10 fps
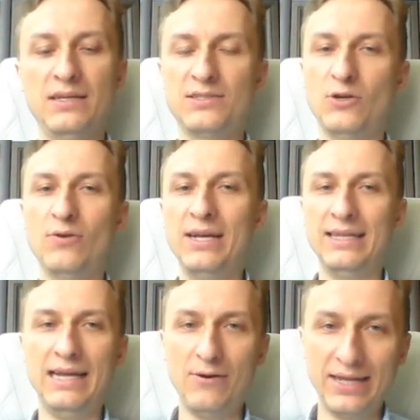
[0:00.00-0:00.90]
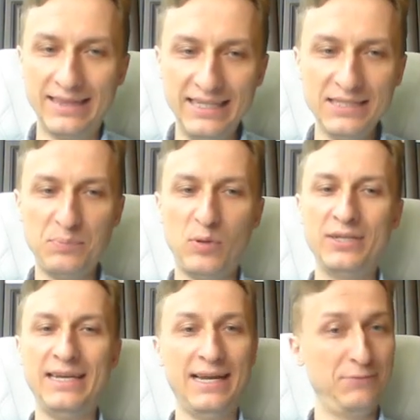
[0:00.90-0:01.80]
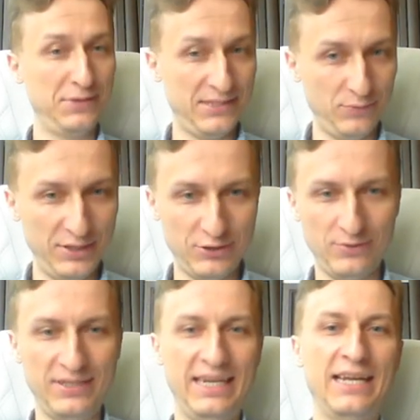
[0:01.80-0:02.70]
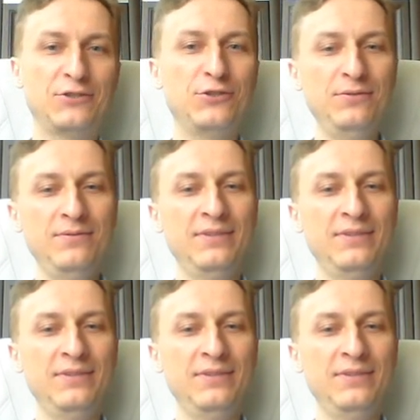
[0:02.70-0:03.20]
So now at this point I would switch on the engine,